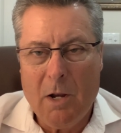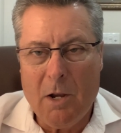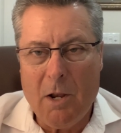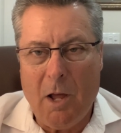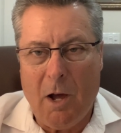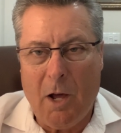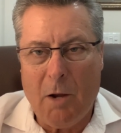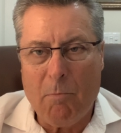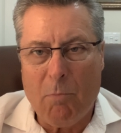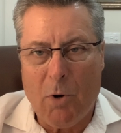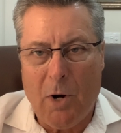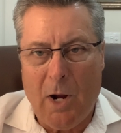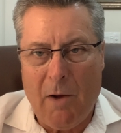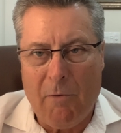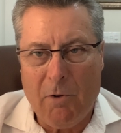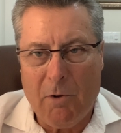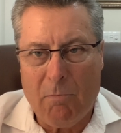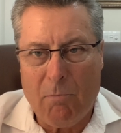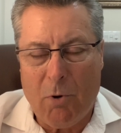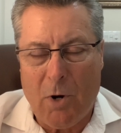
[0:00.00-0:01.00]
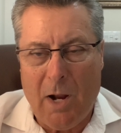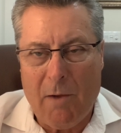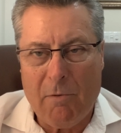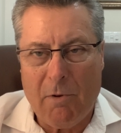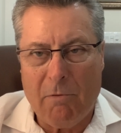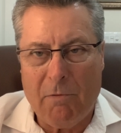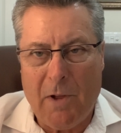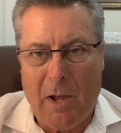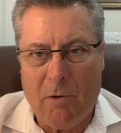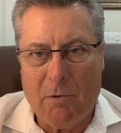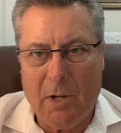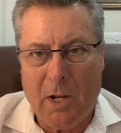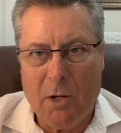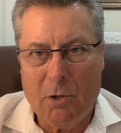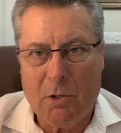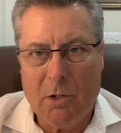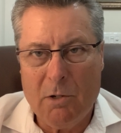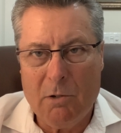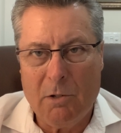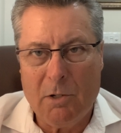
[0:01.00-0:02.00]
nonprofit private
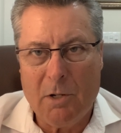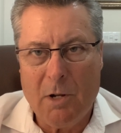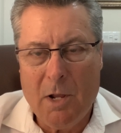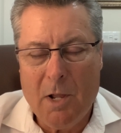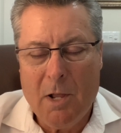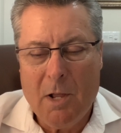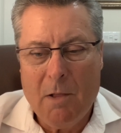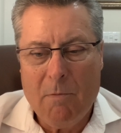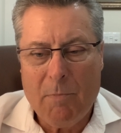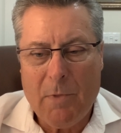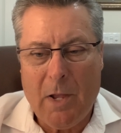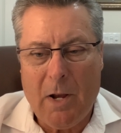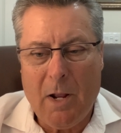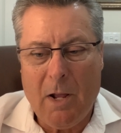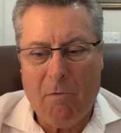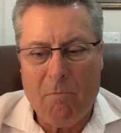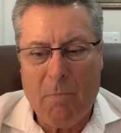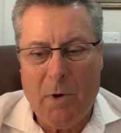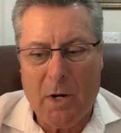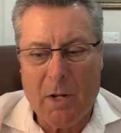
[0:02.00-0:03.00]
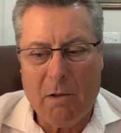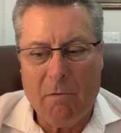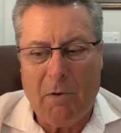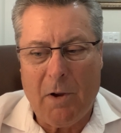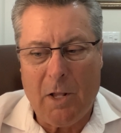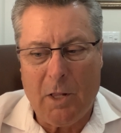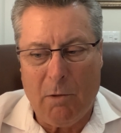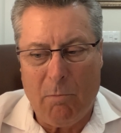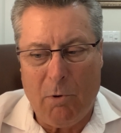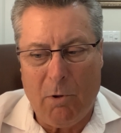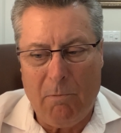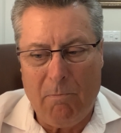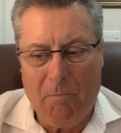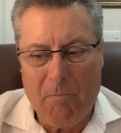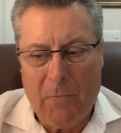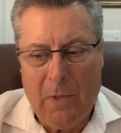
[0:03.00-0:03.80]
foundations that have money available.